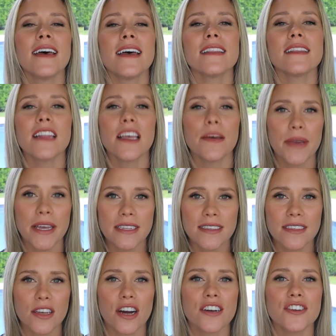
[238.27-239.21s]

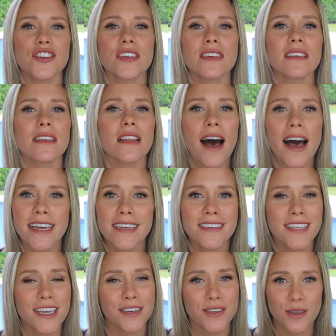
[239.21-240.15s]
limits are just
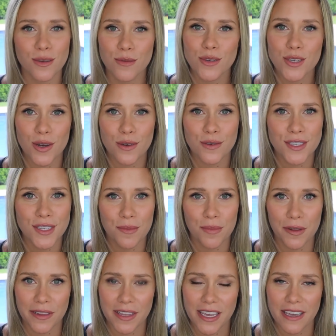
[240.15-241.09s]
lies that you chose to
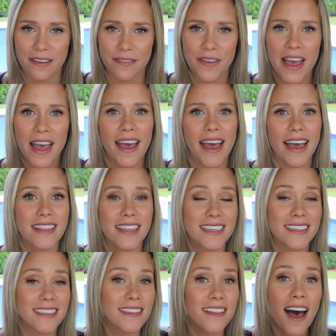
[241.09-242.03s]
believe, and
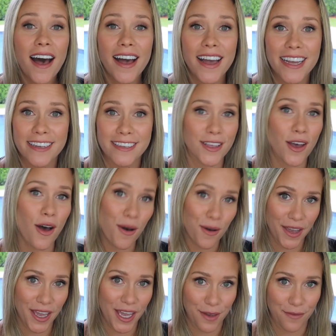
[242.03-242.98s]
these lies
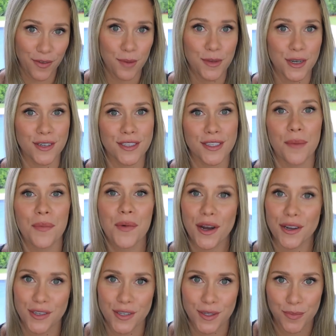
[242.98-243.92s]
all came from your
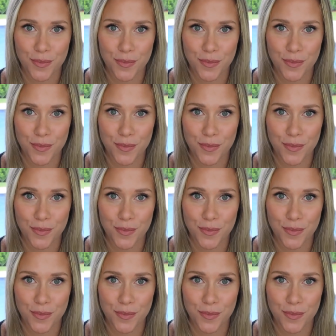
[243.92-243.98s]
subconscious